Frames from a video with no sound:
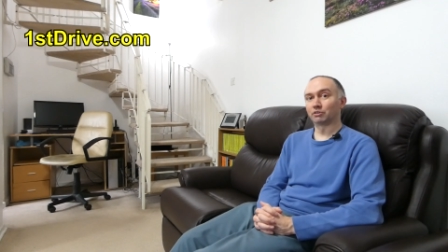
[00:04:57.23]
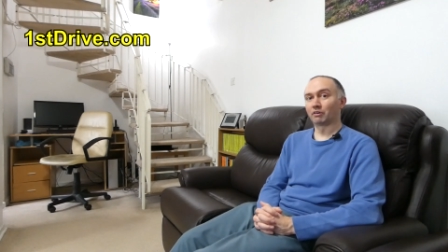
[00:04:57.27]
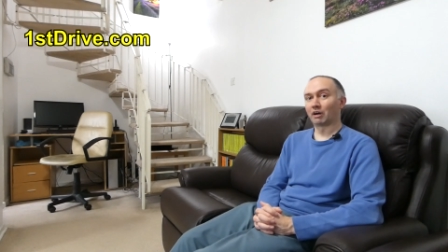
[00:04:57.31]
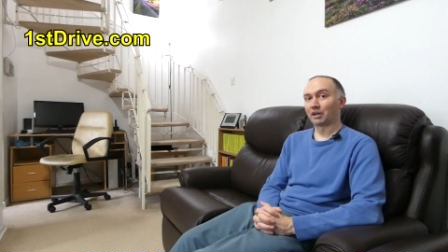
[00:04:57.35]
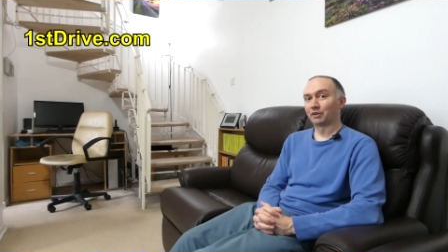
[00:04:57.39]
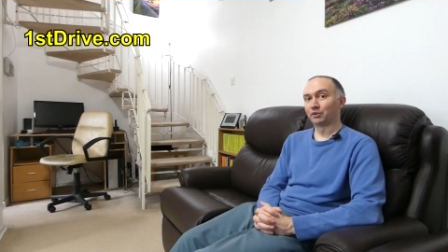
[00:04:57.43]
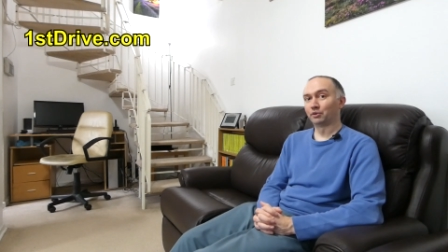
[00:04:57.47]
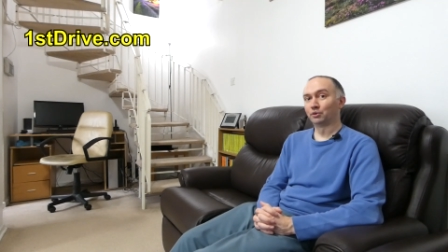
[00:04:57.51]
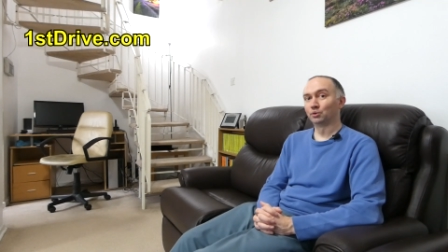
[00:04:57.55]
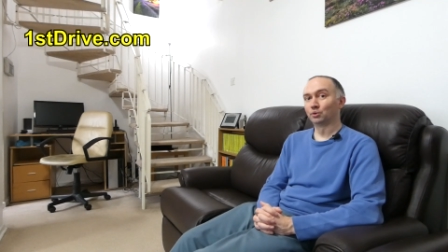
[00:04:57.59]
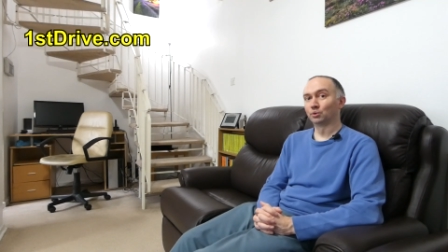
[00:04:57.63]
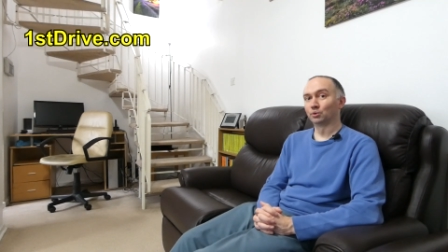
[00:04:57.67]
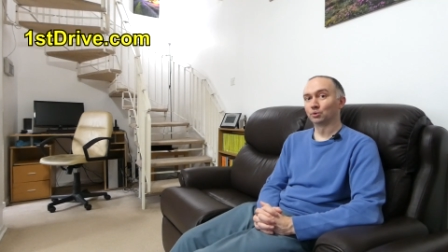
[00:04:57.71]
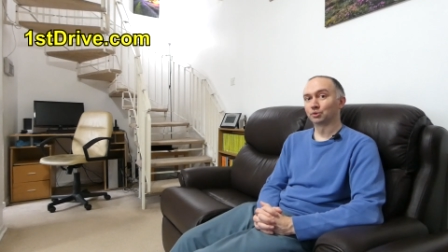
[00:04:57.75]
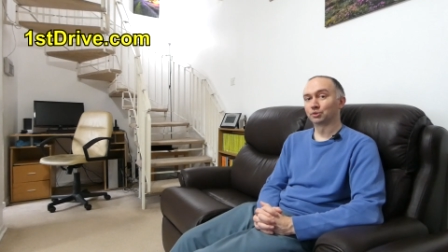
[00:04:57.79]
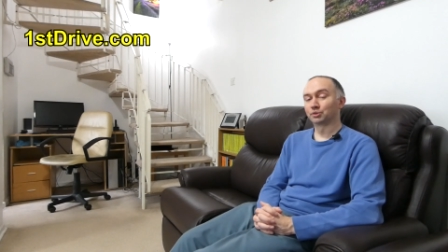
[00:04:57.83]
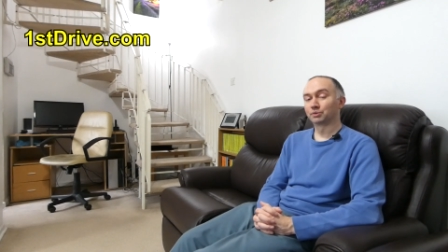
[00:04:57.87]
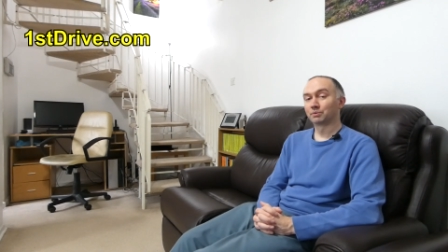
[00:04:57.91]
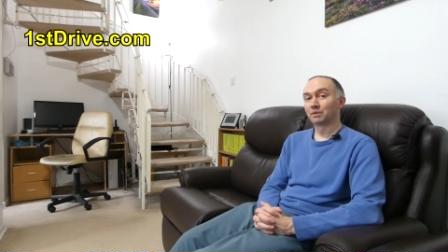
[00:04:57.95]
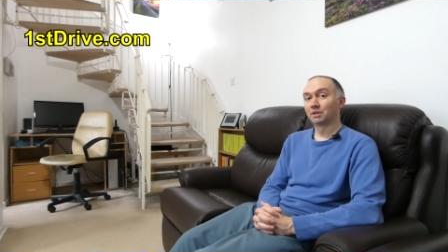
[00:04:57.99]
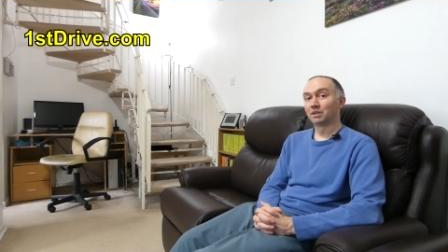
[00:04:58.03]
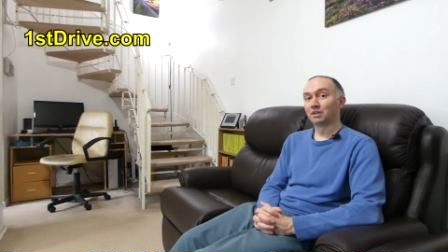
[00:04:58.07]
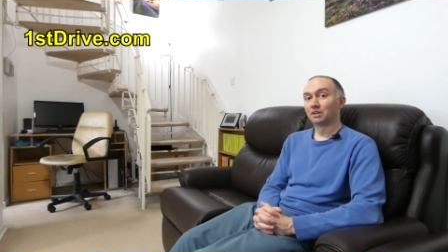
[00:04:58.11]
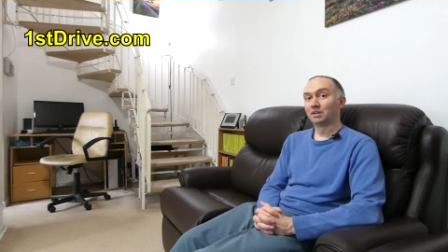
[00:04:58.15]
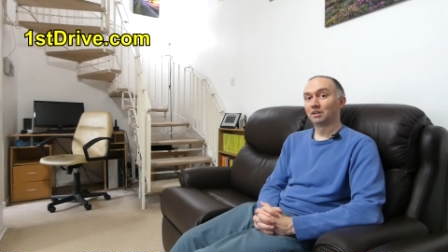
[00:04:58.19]
or
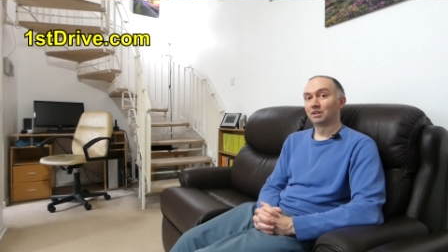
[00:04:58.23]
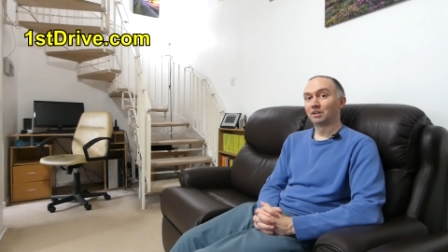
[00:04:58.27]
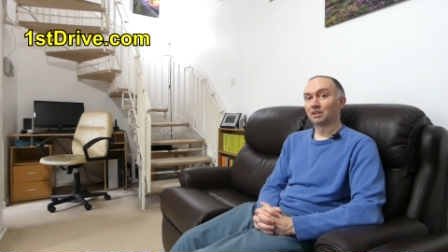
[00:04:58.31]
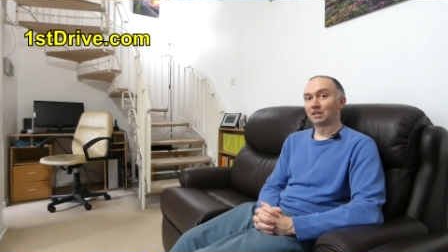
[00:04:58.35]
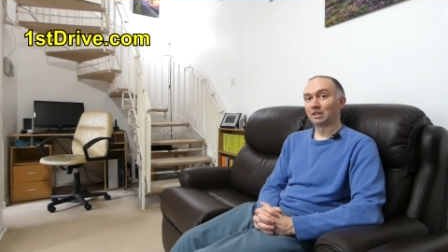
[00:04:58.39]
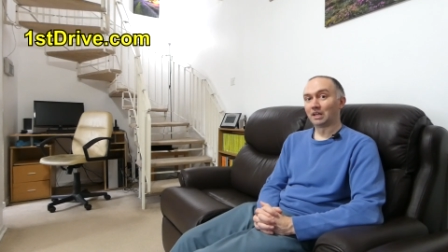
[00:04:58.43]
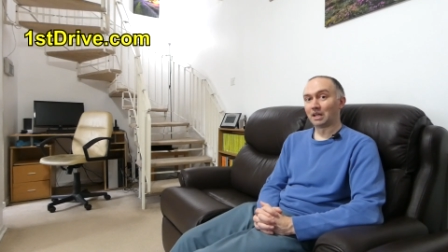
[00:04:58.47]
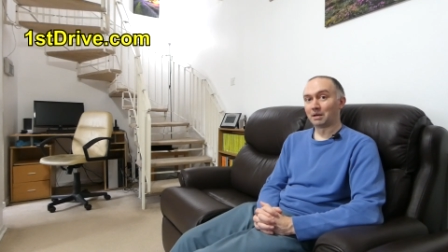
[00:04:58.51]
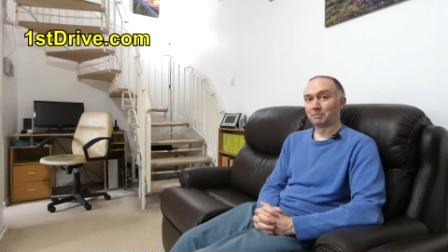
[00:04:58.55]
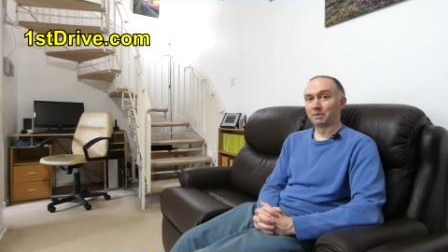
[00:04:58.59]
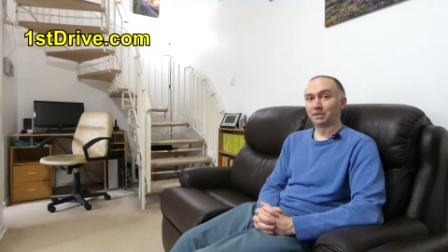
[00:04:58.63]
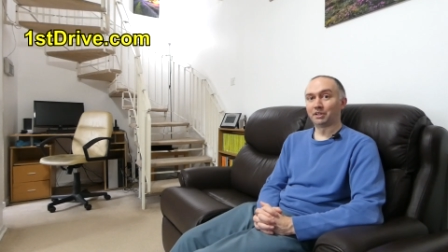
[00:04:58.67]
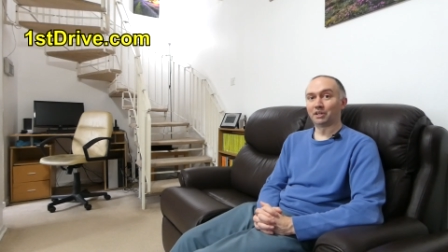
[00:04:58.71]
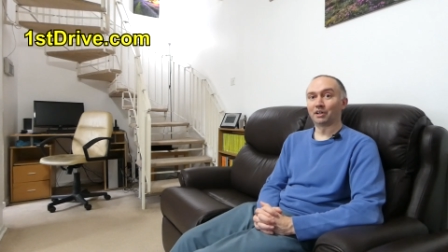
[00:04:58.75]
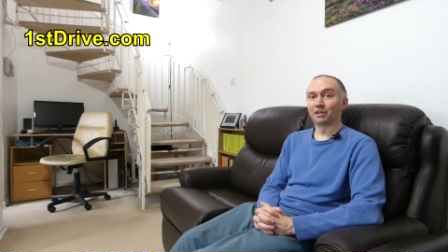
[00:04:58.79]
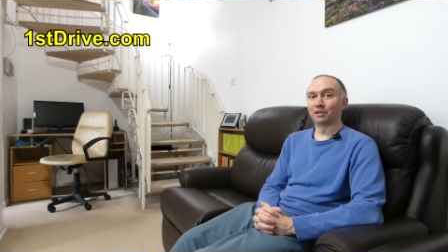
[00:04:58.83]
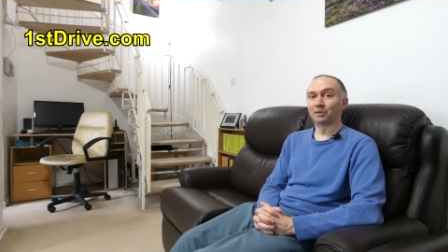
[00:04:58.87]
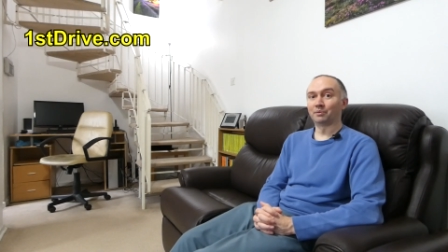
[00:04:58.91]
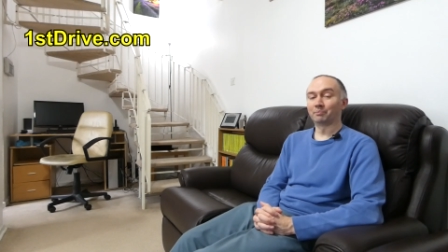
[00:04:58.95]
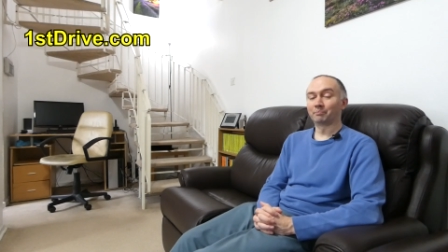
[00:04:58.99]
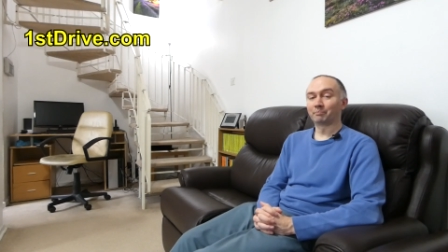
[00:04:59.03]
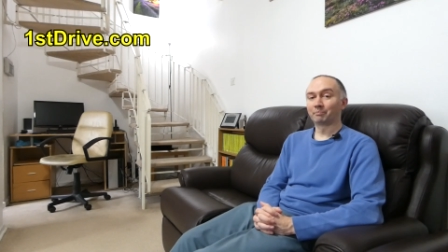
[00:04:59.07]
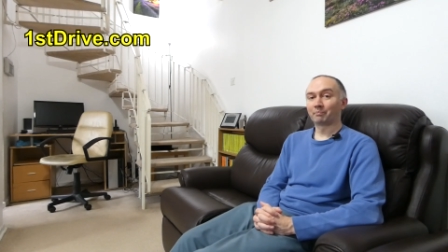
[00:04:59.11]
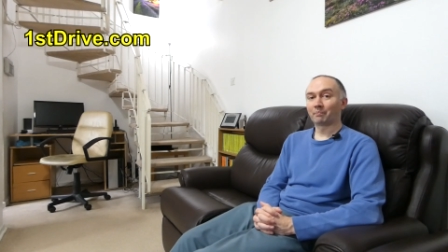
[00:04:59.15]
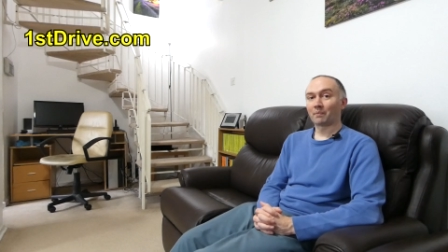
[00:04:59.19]
outdoors? Let me know.